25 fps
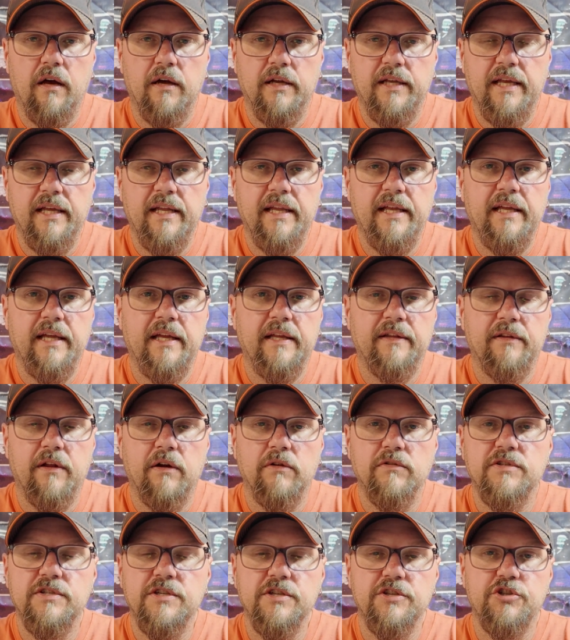getting in
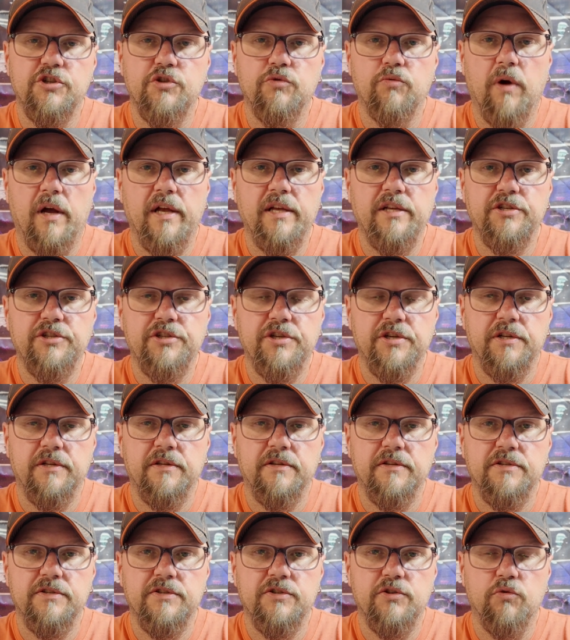those
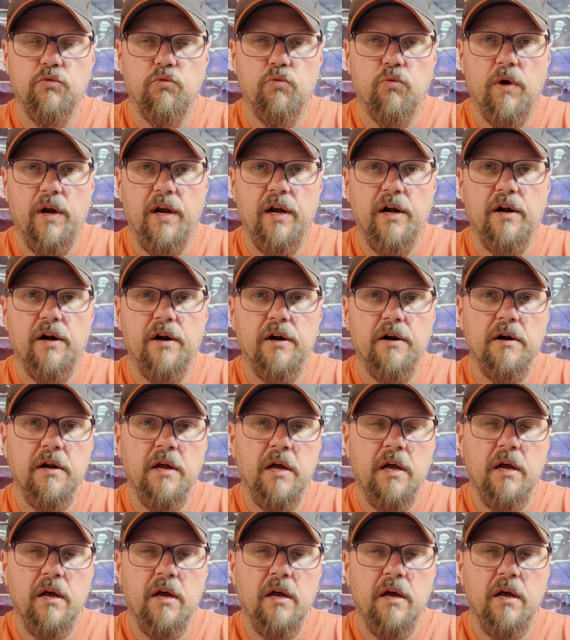situations to where